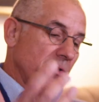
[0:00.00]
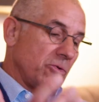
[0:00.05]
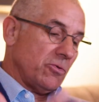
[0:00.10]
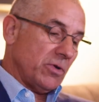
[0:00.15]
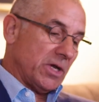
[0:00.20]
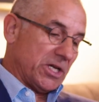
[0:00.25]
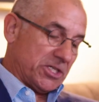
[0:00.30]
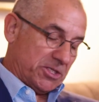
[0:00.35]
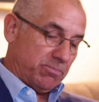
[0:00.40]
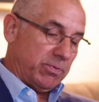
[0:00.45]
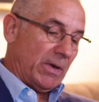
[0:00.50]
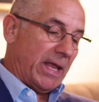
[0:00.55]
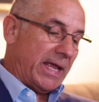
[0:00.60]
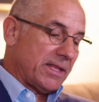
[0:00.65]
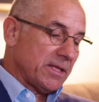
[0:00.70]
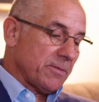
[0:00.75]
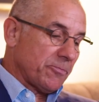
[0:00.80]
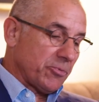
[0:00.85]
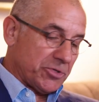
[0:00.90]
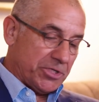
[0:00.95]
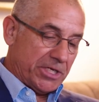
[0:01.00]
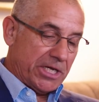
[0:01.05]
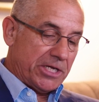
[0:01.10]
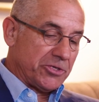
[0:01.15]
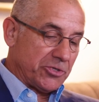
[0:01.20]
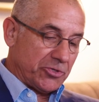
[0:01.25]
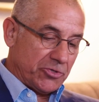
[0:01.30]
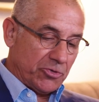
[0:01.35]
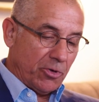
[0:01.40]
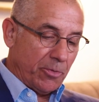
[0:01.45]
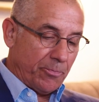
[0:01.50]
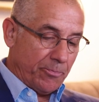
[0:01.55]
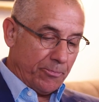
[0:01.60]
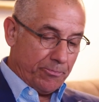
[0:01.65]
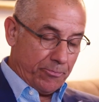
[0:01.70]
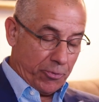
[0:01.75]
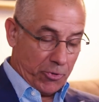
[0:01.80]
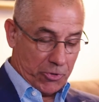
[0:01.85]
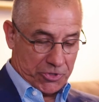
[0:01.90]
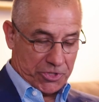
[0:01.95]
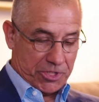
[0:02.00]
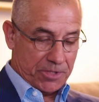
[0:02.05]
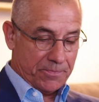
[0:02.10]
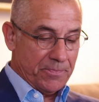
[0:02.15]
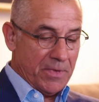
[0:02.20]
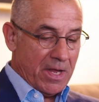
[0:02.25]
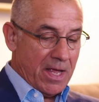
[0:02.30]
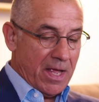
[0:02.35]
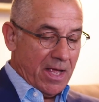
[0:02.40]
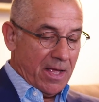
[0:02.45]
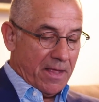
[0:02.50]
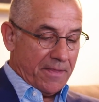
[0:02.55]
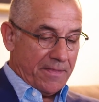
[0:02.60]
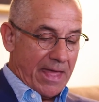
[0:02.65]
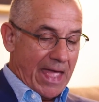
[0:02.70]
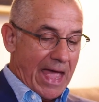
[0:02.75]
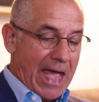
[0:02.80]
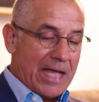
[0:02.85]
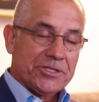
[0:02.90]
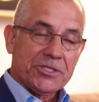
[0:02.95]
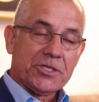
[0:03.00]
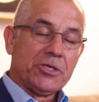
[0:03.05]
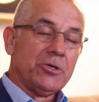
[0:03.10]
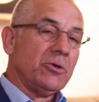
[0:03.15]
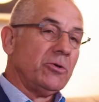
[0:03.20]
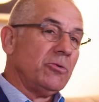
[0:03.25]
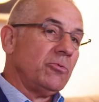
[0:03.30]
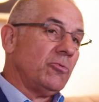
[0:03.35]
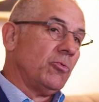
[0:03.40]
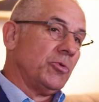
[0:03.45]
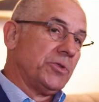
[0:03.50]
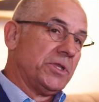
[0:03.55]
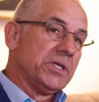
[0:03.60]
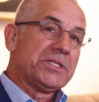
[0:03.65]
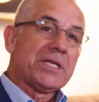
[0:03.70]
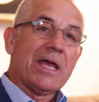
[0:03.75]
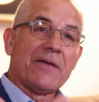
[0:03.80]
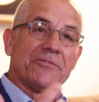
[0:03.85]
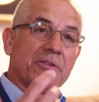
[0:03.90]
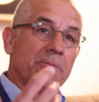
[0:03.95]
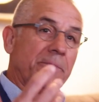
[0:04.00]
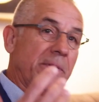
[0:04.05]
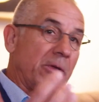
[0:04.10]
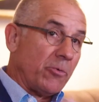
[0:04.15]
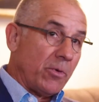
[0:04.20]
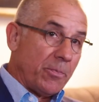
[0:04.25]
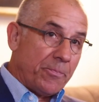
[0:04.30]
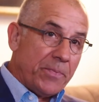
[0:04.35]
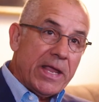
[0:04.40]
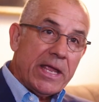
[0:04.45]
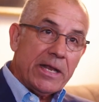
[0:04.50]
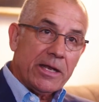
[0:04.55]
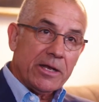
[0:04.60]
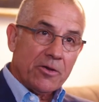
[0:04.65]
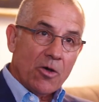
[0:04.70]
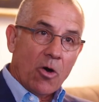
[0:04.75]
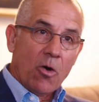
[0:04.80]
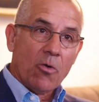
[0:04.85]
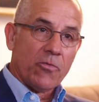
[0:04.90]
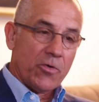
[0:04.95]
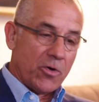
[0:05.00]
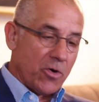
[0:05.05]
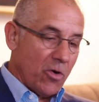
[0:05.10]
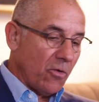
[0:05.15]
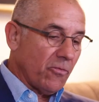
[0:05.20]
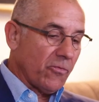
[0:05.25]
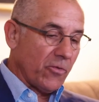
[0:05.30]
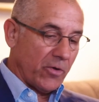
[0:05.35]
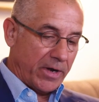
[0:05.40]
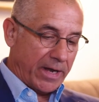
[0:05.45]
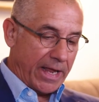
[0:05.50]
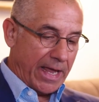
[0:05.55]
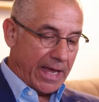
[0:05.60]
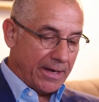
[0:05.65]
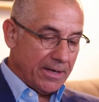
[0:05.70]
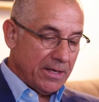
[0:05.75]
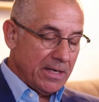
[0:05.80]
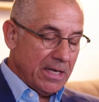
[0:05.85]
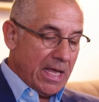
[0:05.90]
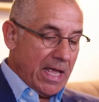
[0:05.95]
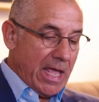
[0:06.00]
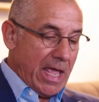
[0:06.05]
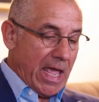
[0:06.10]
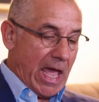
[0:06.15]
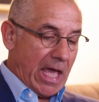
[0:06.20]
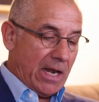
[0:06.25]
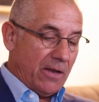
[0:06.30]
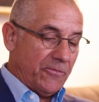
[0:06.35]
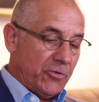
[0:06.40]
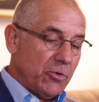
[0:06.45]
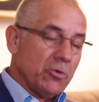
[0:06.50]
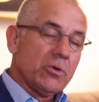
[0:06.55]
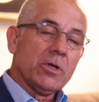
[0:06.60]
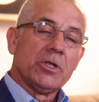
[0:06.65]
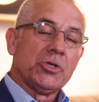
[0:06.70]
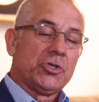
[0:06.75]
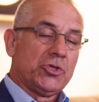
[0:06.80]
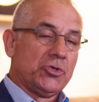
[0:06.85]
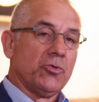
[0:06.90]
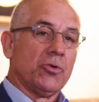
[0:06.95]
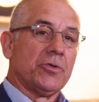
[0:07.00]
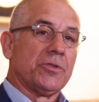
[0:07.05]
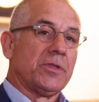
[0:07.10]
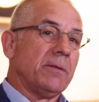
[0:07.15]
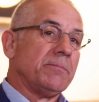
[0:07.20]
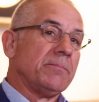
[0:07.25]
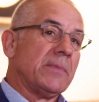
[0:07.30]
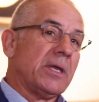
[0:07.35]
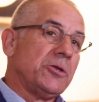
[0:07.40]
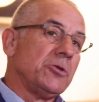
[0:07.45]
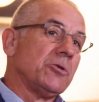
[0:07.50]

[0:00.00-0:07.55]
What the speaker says: you explain the procedure to a person, they ask you, will this have to be repeated over and over again? And if you can assure them that